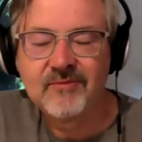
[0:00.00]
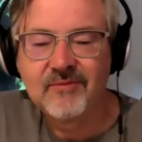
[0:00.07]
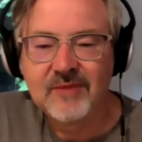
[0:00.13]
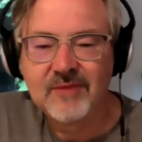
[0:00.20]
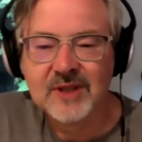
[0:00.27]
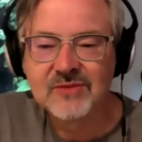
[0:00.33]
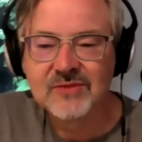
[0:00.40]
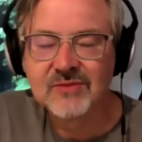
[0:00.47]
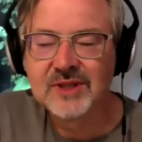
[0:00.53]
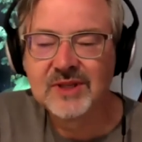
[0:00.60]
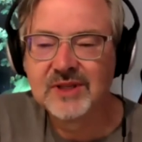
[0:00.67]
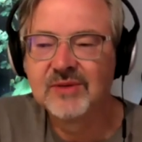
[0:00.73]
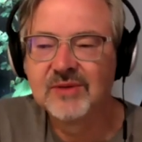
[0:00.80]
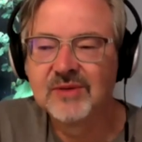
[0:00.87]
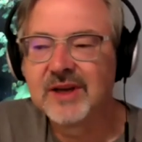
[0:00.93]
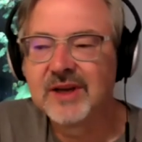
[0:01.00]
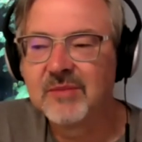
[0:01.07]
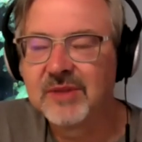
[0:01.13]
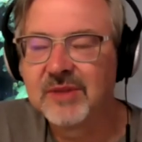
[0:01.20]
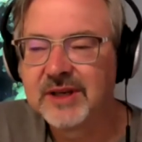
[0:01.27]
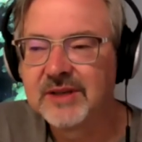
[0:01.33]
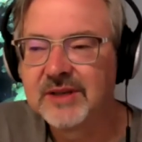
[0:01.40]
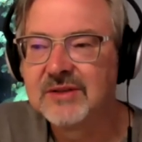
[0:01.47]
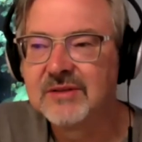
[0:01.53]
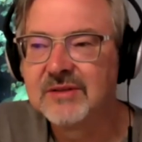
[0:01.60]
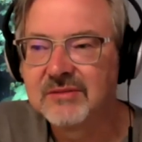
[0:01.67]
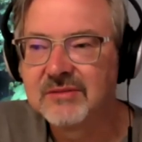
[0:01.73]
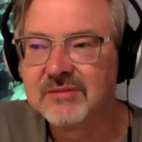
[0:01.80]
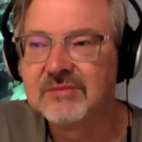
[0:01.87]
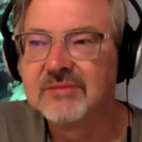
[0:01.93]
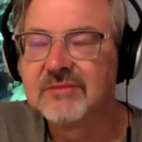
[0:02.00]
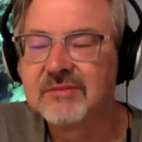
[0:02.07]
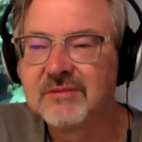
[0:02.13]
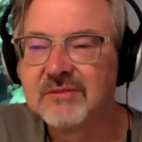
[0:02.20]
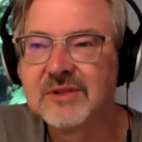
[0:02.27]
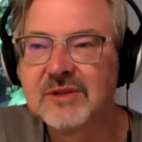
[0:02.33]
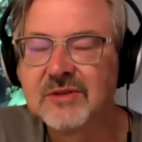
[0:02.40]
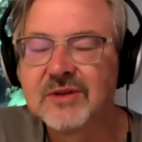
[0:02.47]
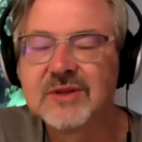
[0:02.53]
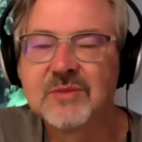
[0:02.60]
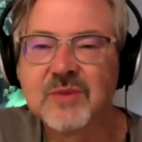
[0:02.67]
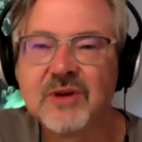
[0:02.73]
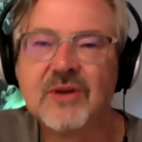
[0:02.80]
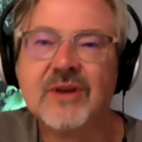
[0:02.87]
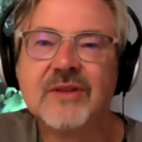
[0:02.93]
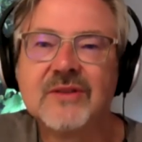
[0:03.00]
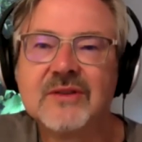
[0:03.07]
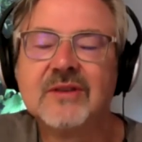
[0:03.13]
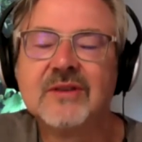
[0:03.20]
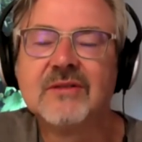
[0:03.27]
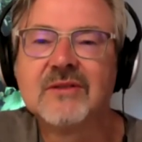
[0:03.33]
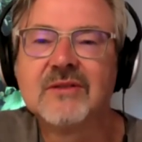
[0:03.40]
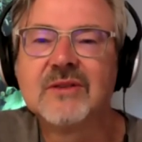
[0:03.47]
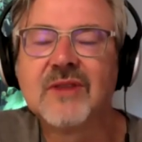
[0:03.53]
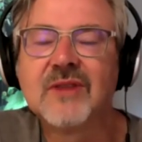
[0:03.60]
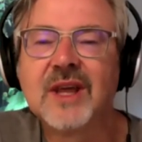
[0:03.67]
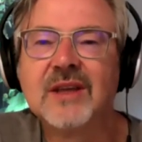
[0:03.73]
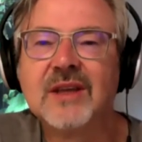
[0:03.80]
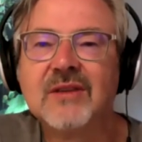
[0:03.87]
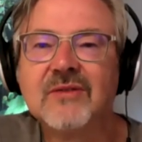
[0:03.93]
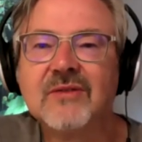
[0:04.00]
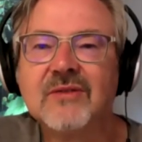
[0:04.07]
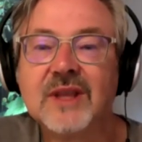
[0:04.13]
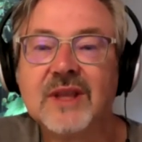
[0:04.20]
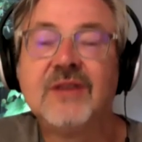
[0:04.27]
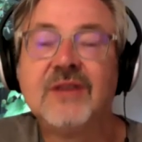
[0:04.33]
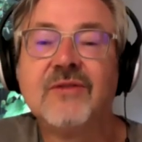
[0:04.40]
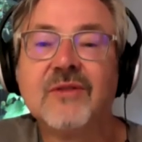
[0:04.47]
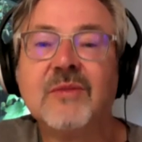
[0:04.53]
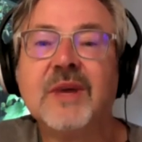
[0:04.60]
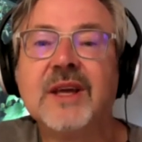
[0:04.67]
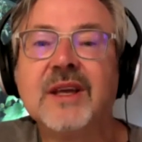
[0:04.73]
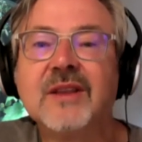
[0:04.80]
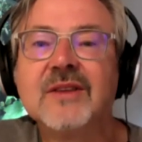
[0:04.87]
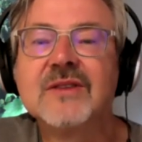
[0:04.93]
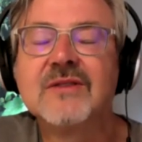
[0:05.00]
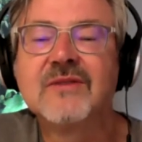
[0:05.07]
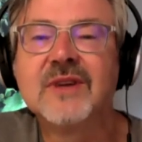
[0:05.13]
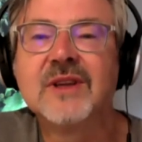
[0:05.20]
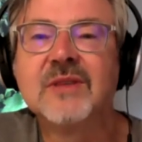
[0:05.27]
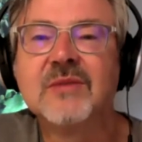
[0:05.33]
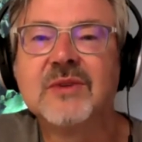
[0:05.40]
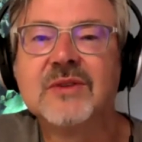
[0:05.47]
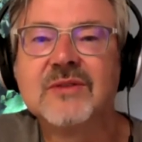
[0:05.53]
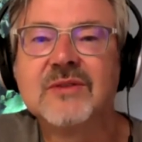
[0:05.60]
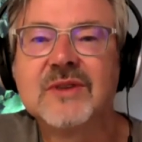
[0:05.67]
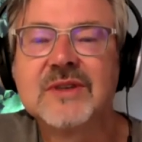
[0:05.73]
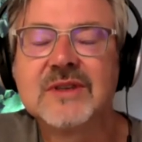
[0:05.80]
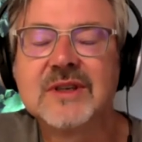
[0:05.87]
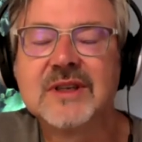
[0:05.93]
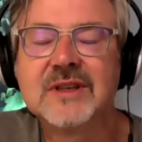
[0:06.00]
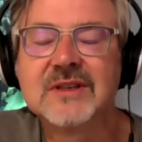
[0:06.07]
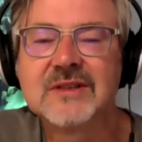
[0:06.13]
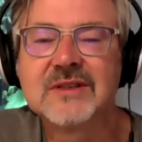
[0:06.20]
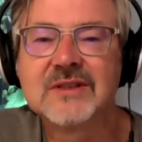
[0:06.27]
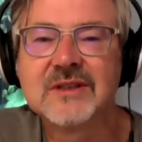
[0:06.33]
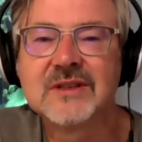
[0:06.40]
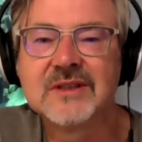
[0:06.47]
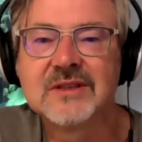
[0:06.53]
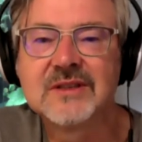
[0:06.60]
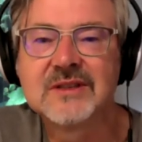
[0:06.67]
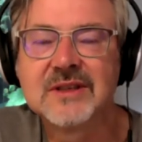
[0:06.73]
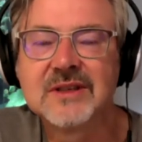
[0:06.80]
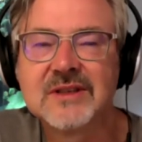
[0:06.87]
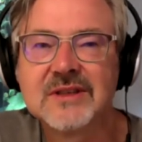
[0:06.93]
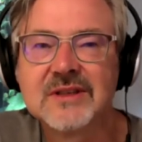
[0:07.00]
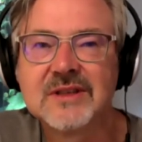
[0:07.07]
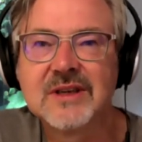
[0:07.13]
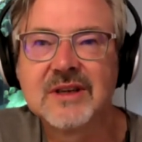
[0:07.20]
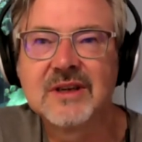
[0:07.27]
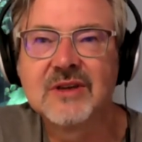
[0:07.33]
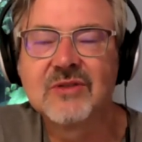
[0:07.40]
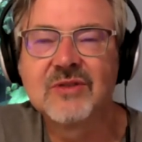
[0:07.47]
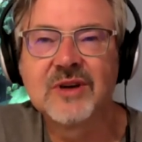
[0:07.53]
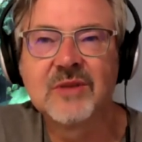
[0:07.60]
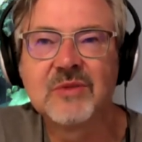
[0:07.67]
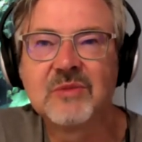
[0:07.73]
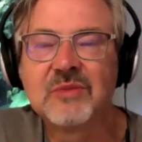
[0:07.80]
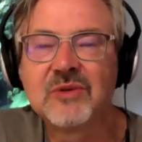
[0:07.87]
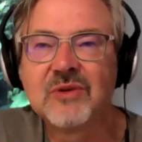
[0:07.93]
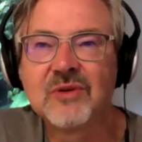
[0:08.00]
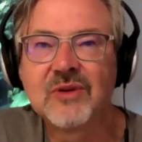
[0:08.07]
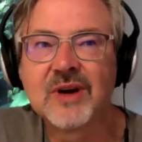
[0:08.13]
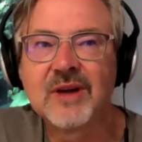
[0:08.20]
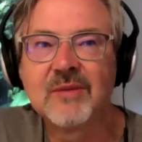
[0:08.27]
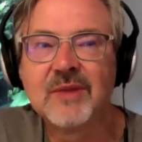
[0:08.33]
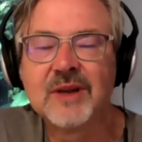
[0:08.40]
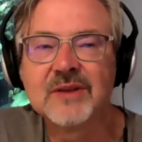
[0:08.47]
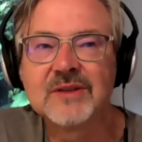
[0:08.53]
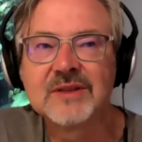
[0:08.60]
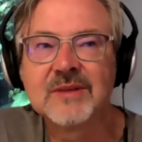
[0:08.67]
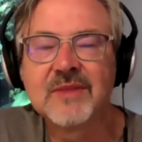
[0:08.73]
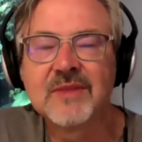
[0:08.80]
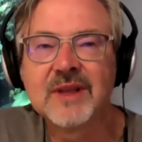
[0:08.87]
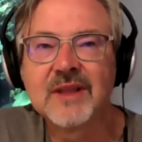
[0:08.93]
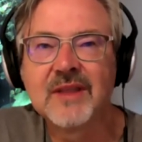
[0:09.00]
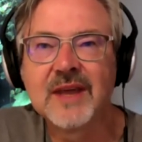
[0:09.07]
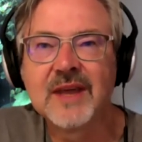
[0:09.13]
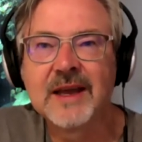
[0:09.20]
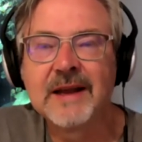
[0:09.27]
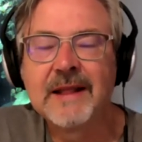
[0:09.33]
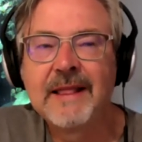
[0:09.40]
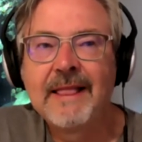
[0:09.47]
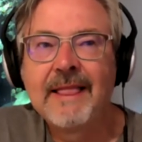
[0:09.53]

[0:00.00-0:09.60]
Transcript: It's really, really humbling to experience. And so thank you for making this available to us. And it's an incredible program, and it's something that,